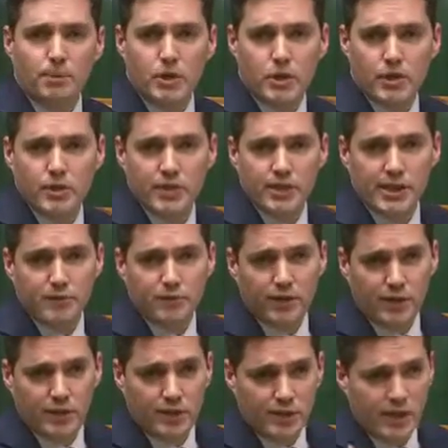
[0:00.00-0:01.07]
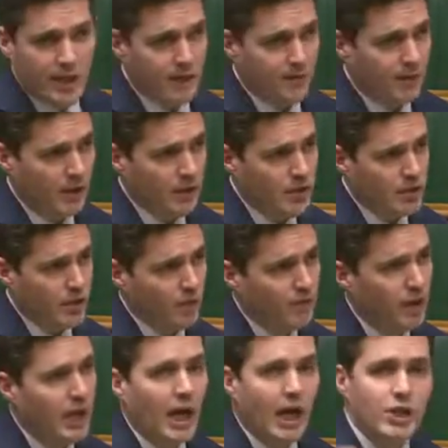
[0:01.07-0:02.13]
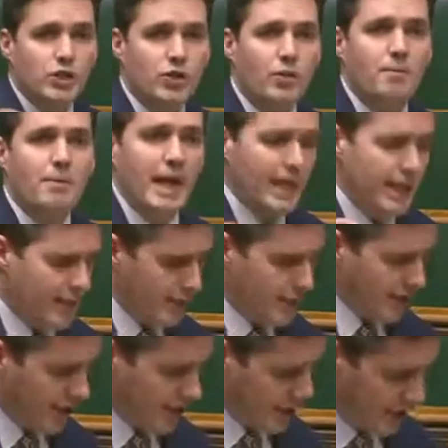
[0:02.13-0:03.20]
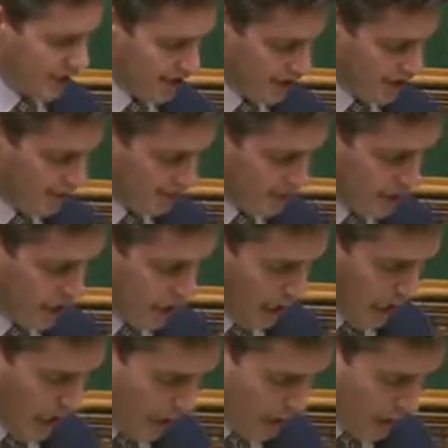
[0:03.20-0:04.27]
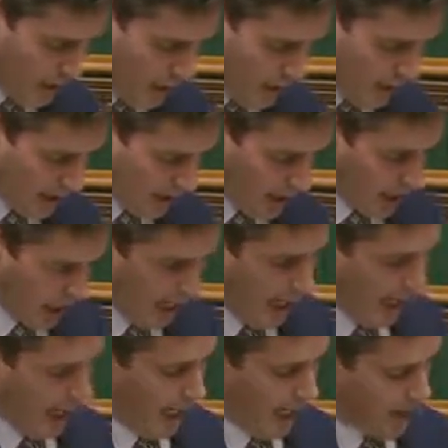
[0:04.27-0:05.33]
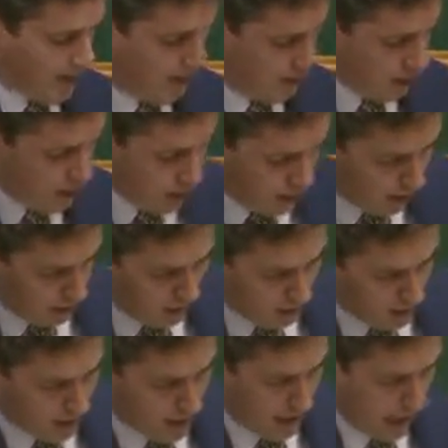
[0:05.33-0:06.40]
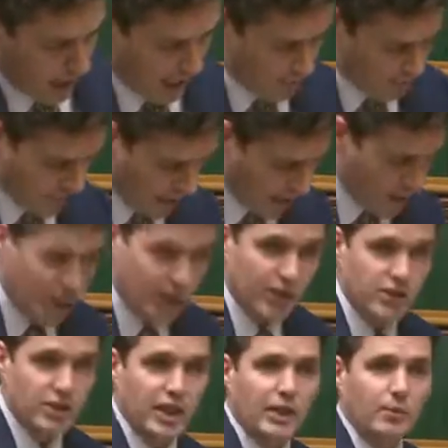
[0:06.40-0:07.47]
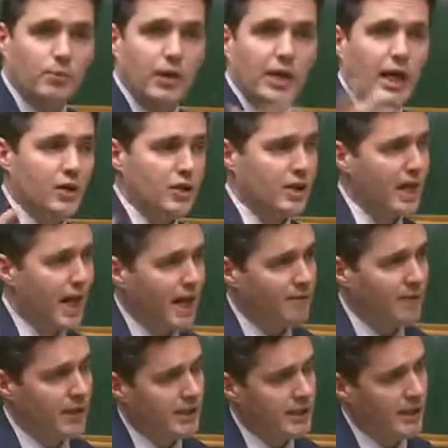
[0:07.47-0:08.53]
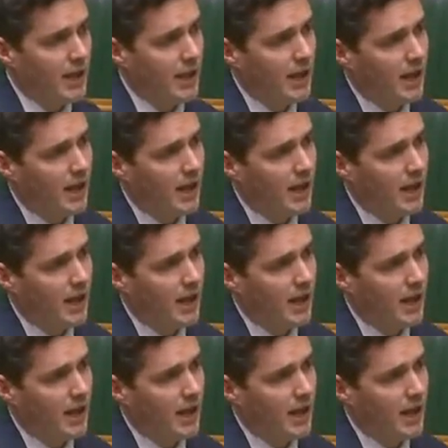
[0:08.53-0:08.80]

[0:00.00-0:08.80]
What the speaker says: opportunities for us to take advantage of. And to remain inside the customs union, as new clause 13 would actually have us,